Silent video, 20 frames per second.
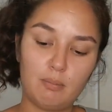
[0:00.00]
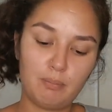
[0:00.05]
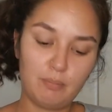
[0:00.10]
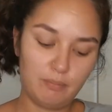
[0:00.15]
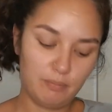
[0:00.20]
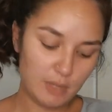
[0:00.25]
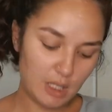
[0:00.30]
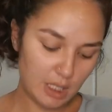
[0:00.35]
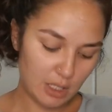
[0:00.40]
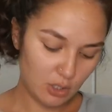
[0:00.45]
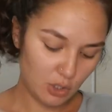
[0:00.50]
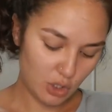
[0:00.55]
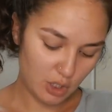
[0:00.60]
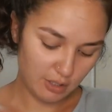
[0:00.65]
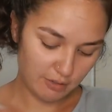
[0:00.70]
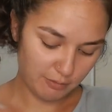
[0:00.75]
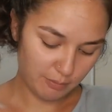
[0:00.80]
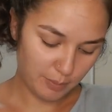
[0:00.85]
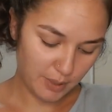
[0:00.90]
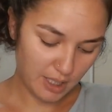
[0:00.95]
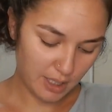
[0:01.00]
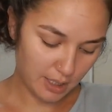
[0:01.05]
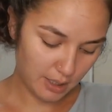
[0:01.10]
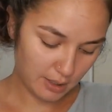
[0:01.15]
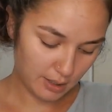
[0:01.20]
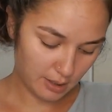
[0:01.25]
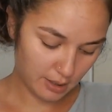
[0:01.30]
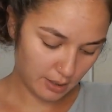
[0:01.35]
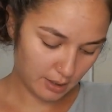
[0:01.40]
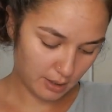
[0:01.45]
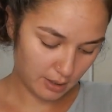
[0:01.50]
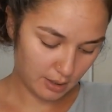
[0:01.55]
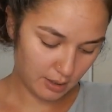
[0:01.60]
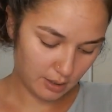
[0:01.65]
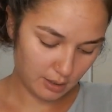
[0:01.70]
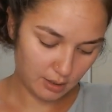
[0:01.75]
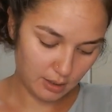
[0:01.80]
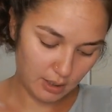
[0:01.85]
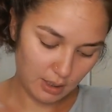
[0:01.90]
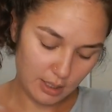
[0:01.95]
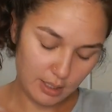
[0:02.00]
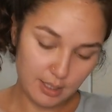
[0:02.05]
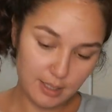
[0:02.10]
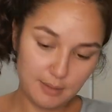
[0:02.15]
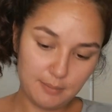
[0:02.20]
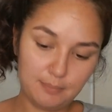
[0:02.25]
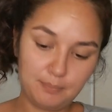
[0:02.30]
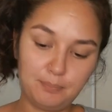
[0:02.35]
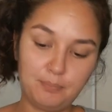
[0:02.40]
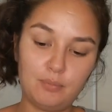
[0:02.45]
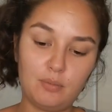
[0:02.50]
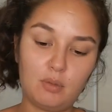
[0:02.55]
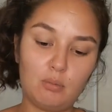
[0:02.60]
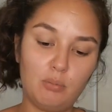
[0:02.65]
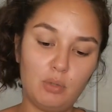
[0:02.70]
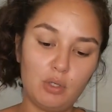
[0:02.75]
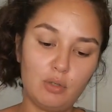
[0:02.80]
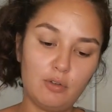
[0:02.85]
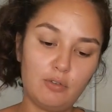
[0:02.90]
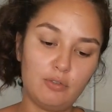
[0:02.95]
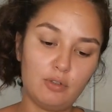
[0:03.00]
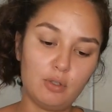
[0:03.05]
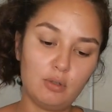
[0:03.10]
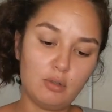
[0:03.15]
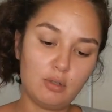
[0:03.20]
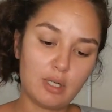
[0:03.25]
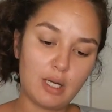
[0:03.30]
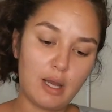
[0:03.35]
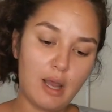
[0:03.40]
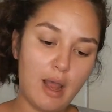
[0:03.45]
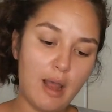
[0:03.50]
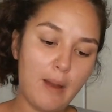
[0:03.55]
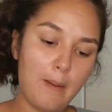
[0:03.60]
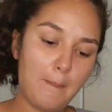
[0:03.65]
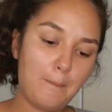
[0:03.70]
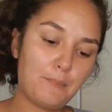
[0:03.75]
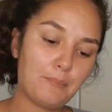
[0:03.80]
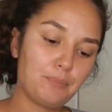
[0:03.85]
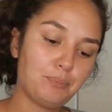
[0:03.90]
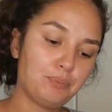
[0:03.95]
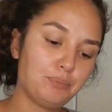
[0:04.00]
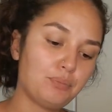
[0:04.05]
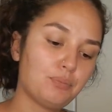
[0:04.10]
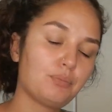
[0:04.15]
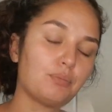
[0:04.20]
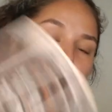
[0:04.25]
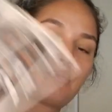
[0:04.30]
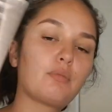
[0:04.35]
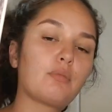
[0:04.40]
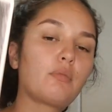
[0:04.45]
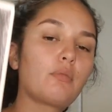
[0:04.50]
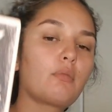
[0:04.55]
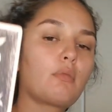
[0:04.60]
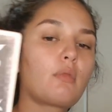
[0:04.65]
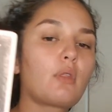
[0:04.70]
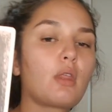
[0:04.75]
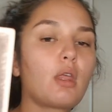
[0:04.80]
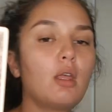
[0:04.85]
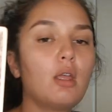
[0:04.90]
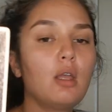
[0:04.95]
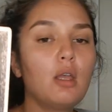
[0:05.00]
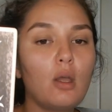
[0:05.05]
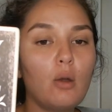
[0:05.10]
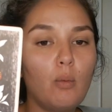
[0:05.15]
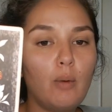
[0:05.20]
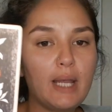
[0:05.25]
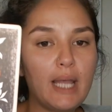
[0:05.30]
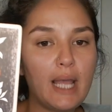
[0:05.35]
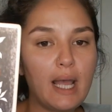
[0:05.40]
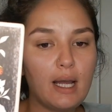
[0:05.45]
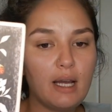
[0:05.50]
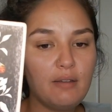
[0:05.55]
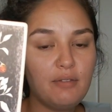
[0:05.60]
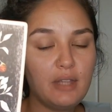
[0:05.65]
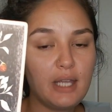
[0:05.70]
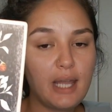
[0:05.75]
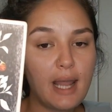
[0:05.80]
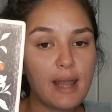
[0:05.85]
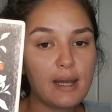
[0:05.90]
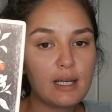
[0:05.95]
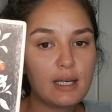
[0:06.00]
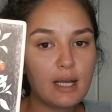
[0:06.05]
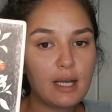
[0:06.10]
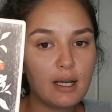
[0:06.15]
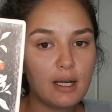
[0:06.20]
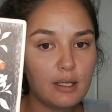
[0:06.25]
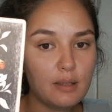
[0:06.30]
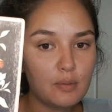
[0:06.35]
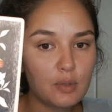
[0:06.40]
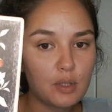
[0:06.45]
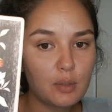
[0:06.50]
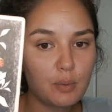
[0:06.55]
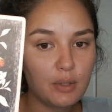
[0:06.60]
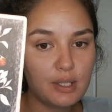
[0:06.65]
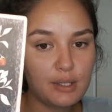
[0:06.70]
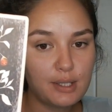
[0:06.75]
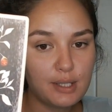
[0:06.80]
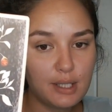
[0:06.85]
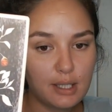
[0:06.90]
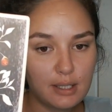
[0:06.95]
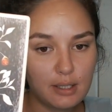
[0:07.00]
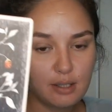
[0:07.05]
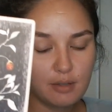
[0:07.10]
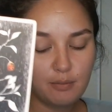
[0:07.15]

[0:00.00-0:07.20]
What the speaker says: Energy of peace. Yeah, beautiful. Okay. We have the Eight of Cups with the Six of